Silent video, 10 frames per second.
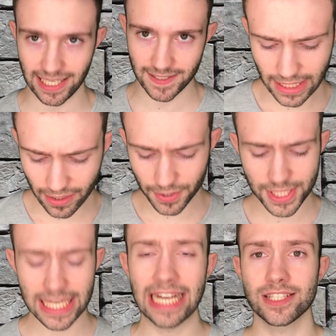Now those
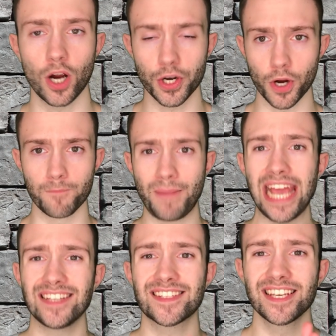stats are your
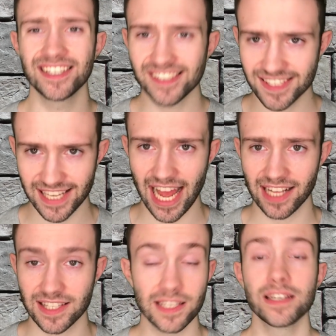base
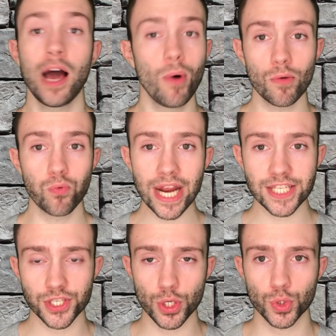stats. Now what race
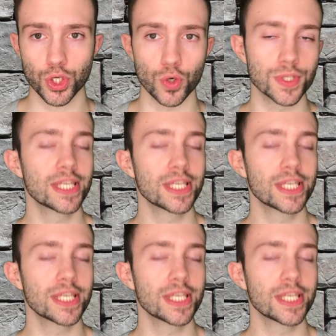do you choose?